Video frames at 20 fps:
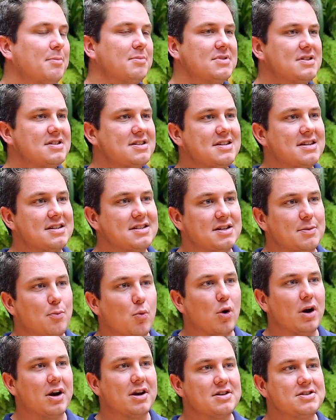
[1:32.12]
system
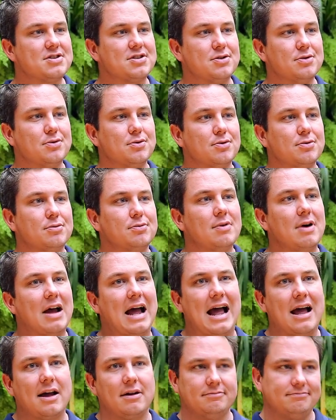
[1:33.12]
one and two
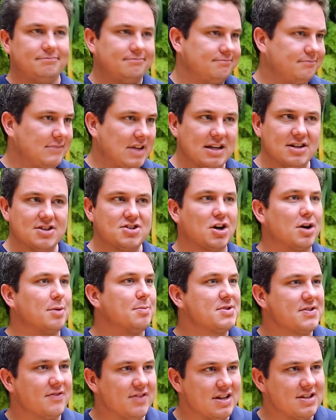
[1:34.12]
in
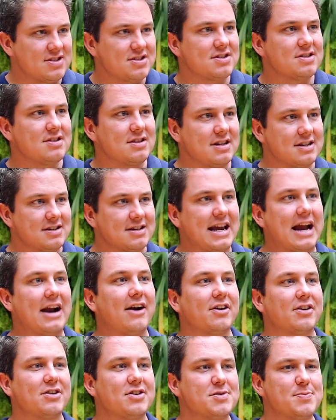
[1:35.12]
terms of these
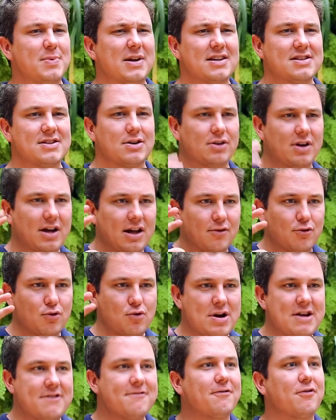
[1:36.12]
characters, because it kind of
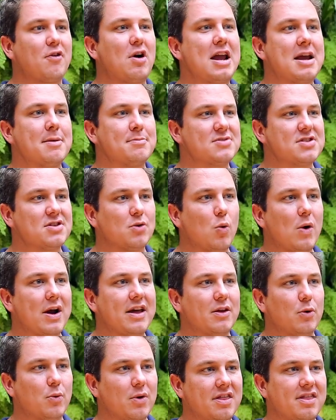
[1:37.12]
reframes the way
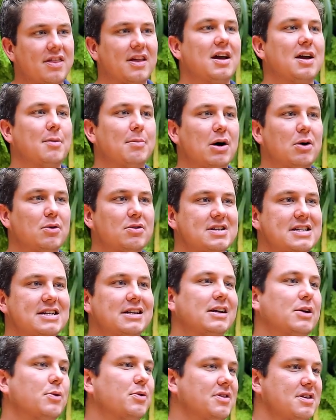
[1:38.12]
that we think about
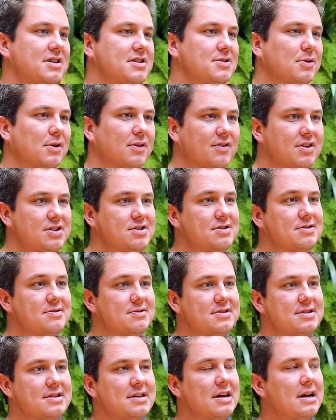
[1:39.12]
dealing with these sort of
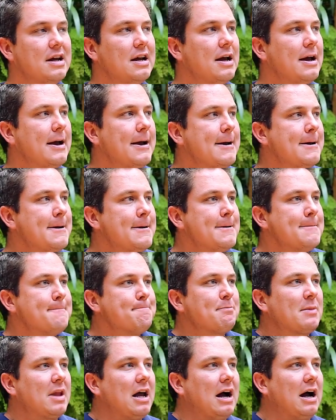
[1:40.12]
issues.
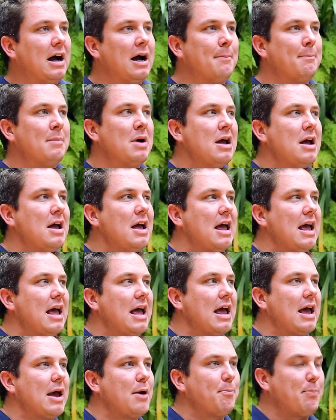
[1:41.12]
But
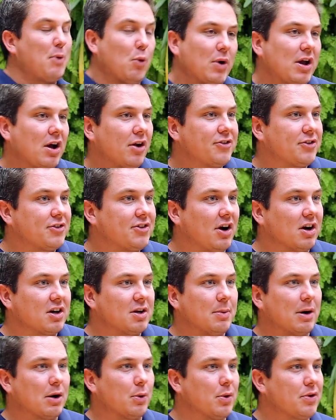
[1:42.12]
we also talked
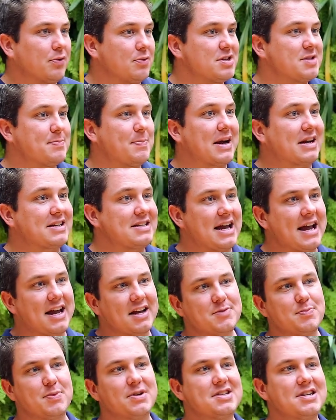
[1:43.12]
about it with respect to
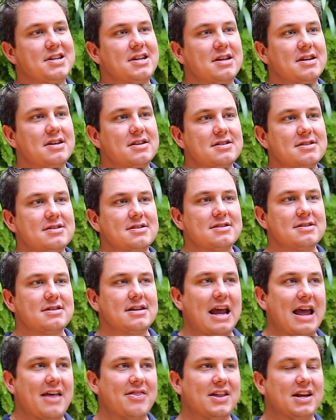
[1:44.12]
expertise
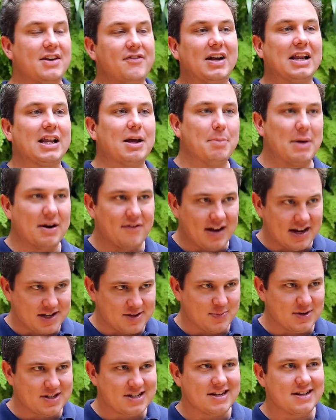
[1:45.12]
and the development of
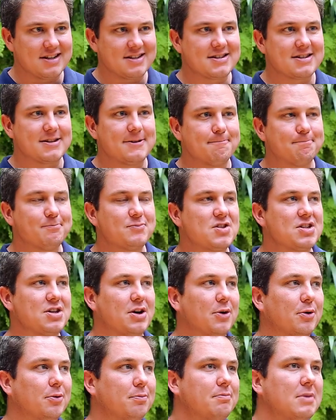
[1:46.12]
expertise.
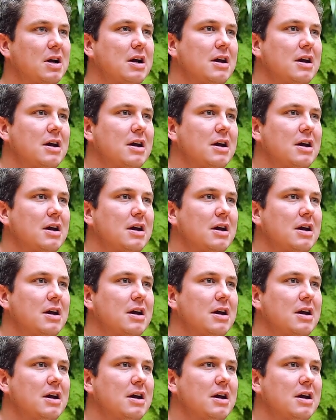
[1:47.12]
So